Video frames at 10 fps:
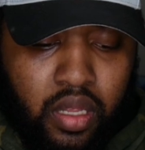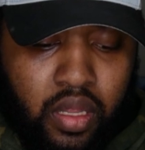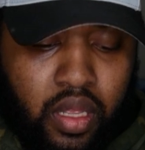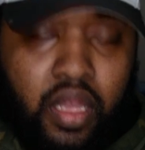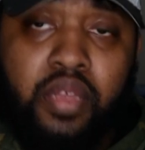
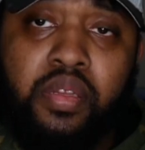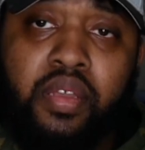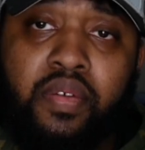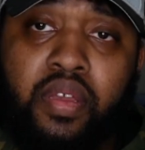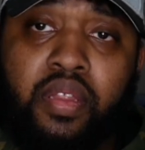the
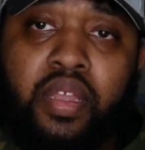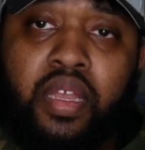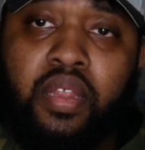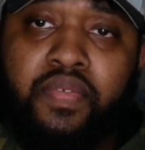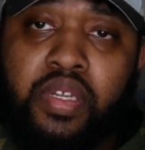
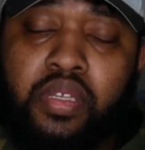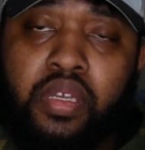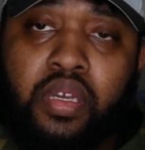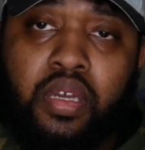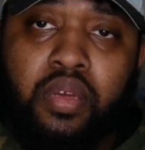Isla
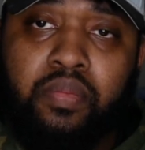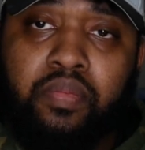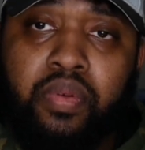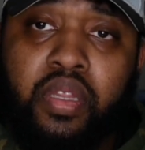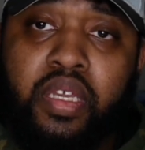Vista
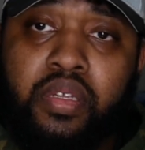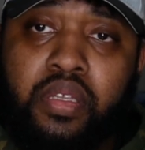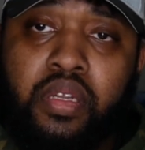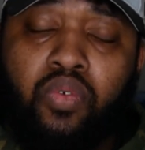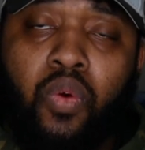police
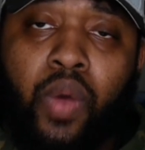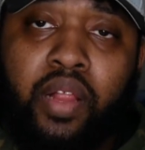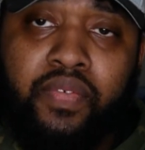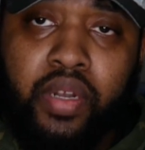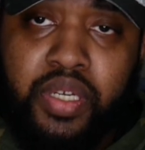to do a
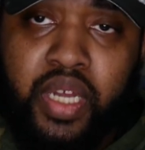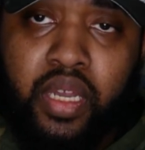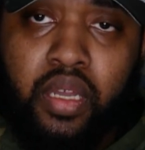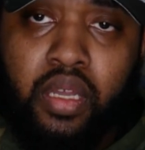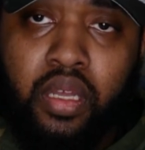welfare
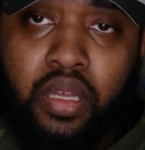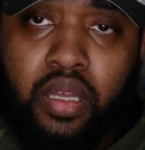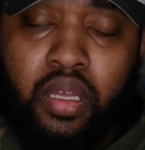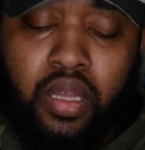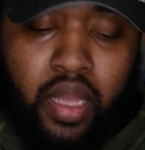check,
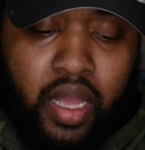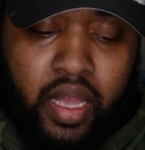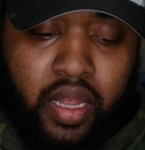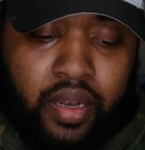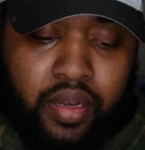
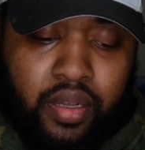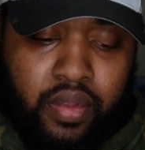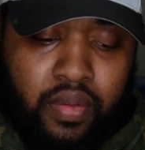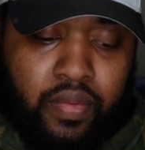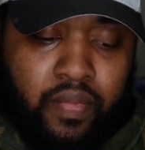and
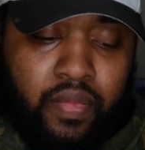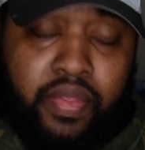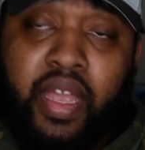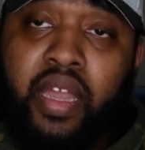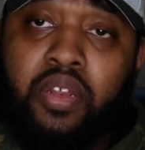
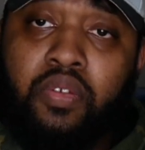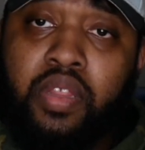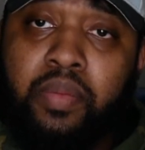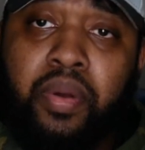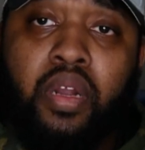they entered
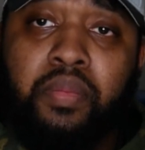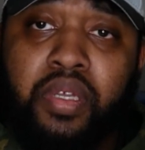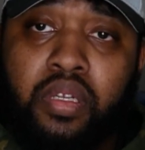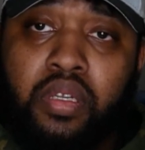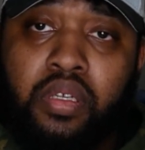the
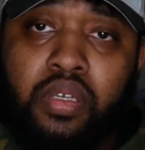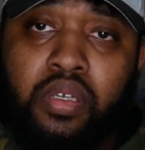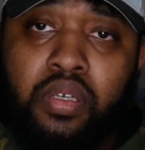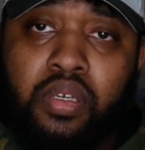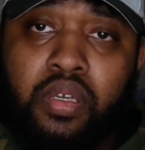apartment,
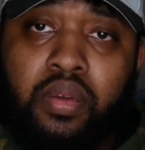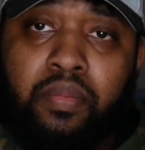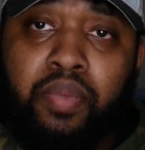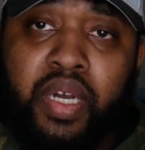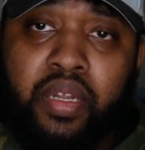
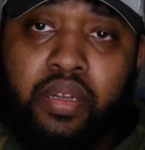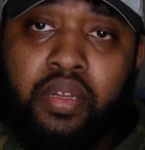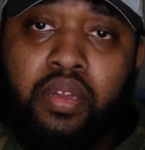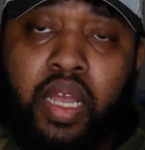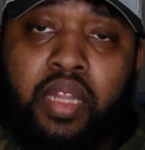but
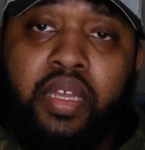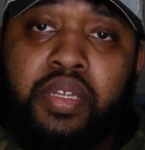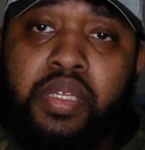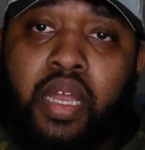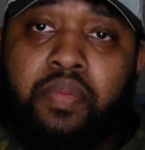Elliot
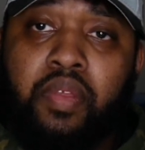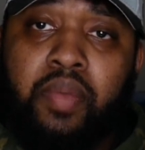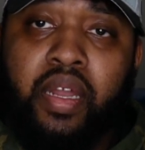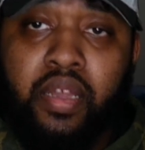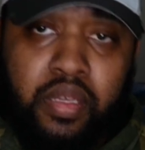stopped them
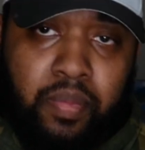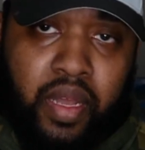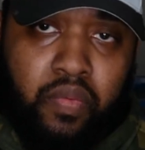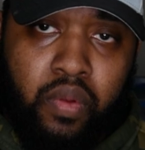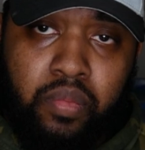at his
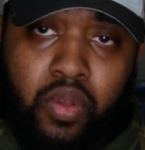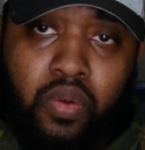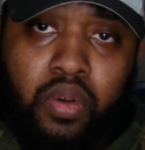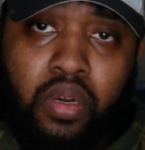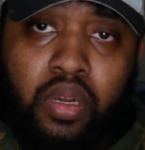bedroom
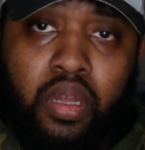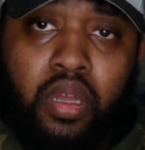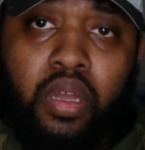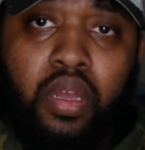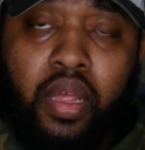door
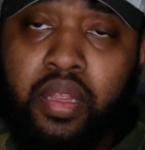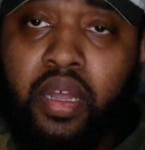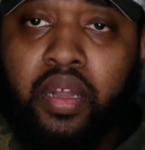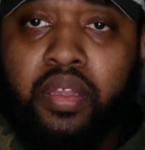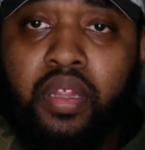and
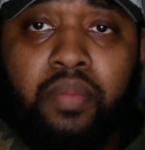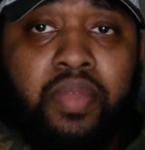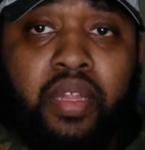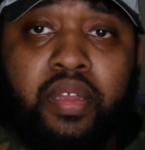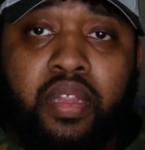talked to them,
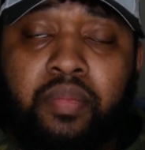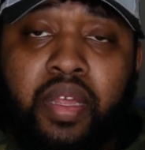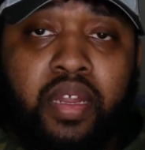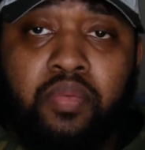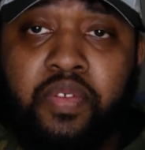telling them
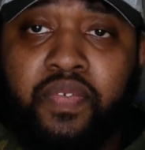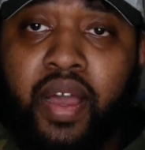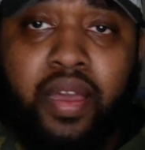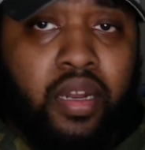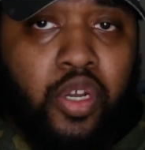that he was
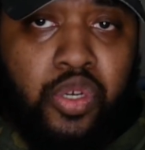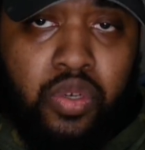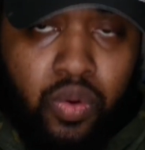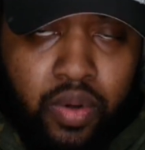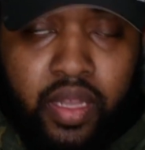fine and
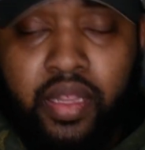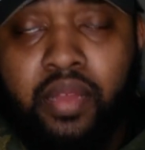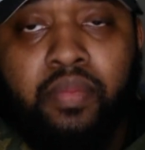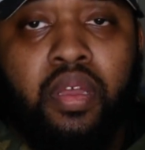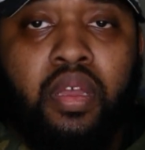assuring
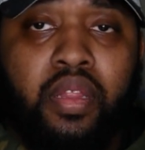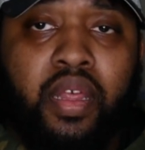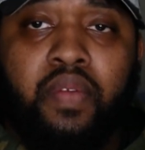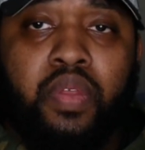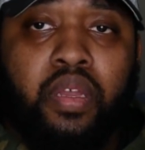them
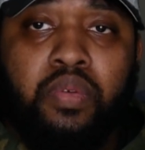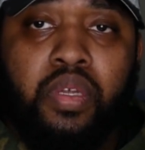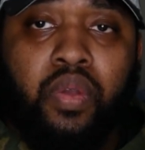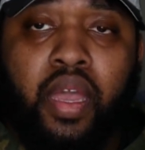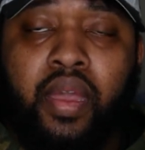that everything was
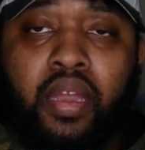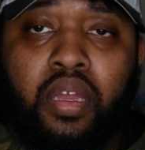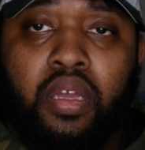okay,